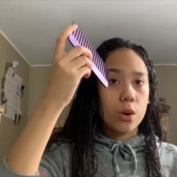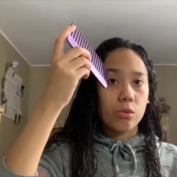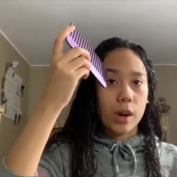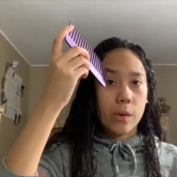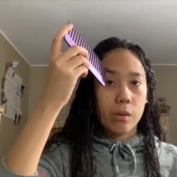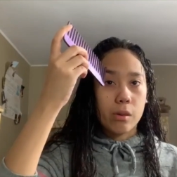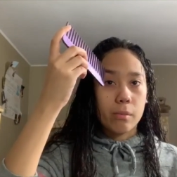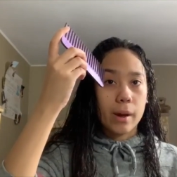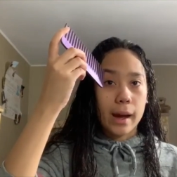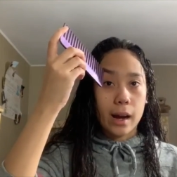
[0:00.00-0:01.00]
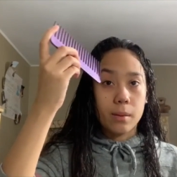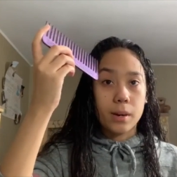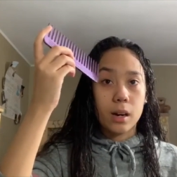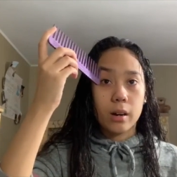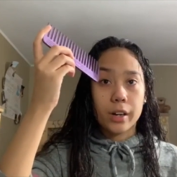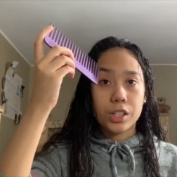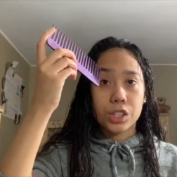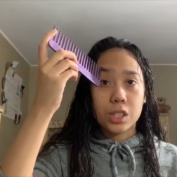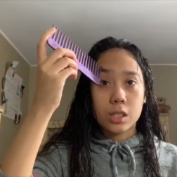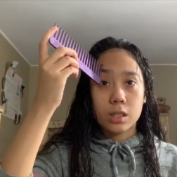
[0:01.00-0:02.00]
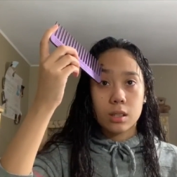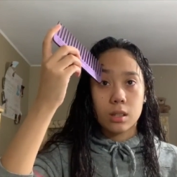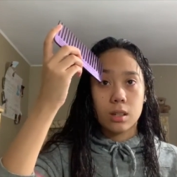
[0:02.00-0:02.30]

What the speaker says: right where my eyebrow arch is,